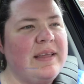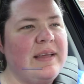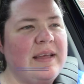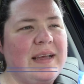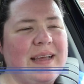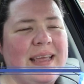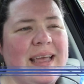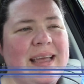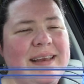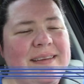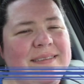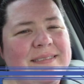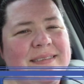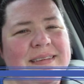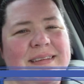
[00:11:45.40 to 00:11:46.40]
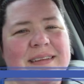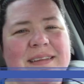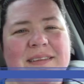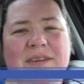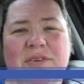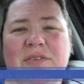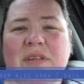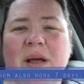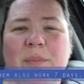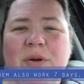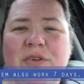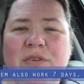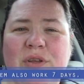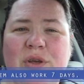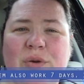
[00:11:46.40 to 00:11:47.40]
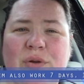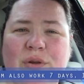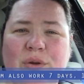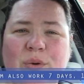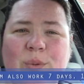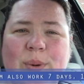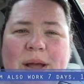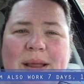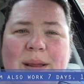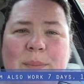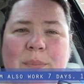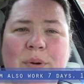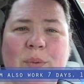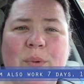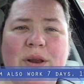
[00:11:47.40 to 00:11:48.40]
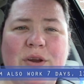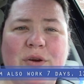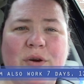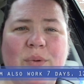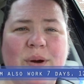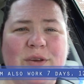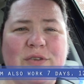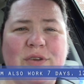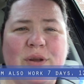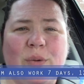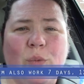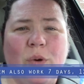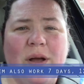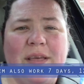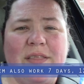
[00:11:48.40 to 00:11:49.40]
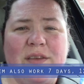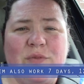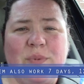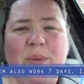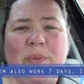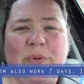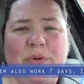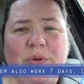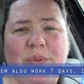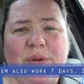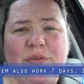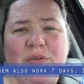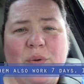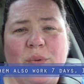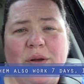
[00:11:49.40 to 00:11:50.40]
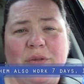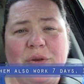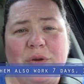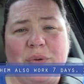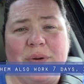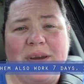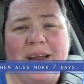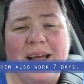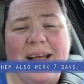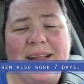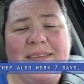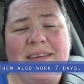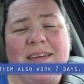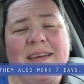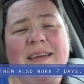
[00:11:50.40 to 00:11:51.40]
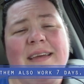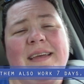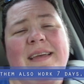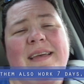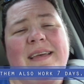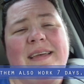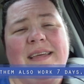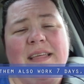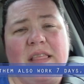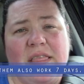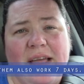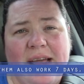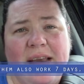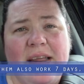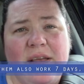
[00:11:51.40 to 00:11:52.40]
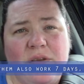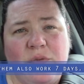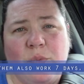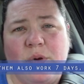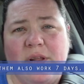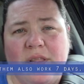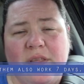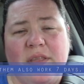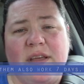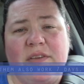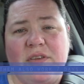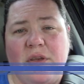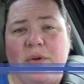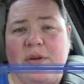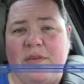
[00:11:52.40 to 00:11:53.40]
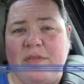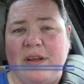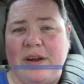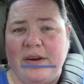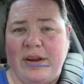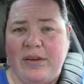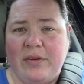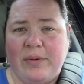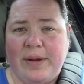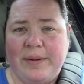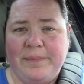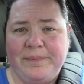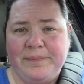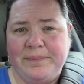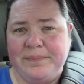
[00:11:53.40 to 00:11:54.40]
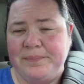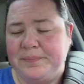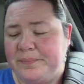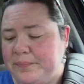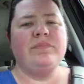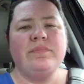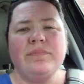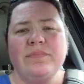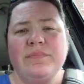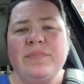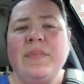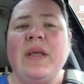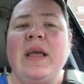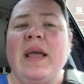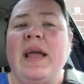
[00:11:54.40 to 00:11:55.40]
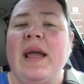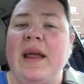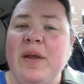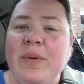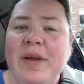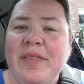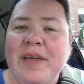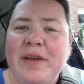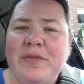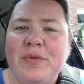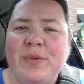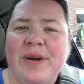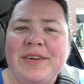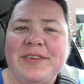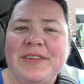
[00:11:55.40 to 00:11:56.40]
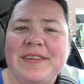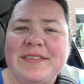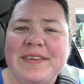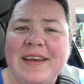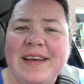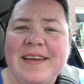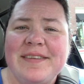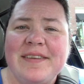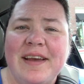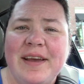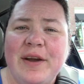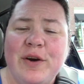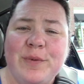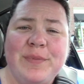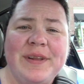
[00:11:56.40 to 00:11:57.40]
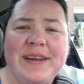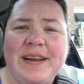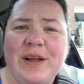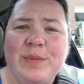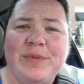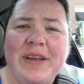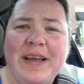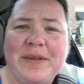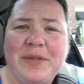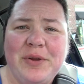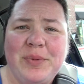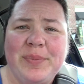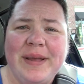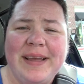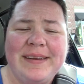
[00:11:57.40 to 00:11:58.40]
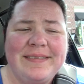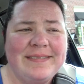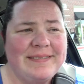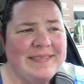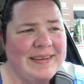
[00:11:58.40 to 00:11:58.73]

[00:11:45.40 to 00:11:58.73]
Again, there's not much that you can do about it, but when you're questioning why these people are doing so well and you're not, that is one of the things that you can figure into it. Anyway, thanks for watching this, guys. I hope that it helped you out a little bit.